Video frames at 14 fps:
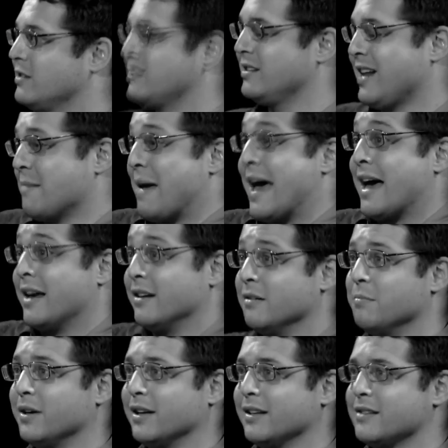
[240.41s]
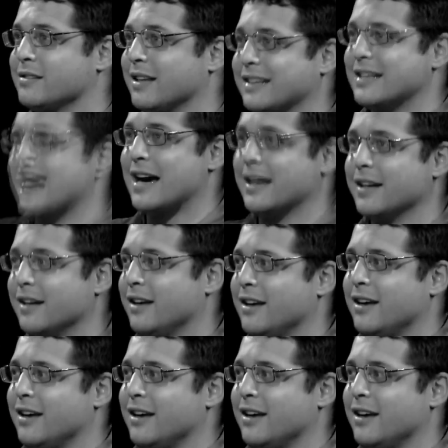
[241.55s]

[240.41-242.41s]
It's not bad, but it's like not.